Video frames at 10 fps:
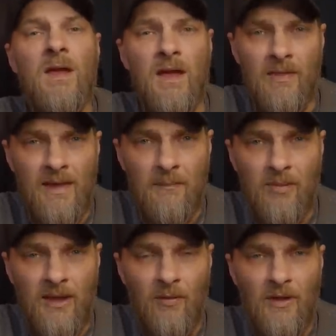In that
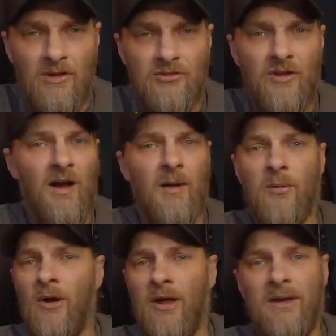playlist, I
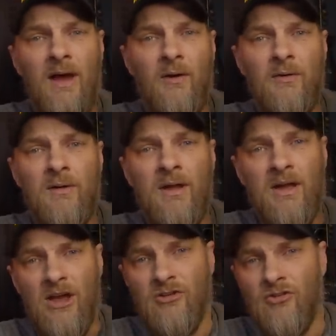broke it down
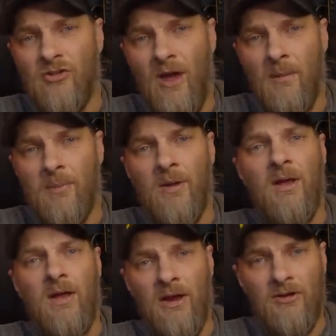each step
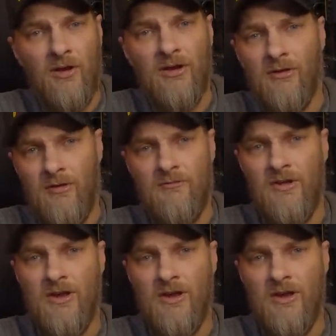into a different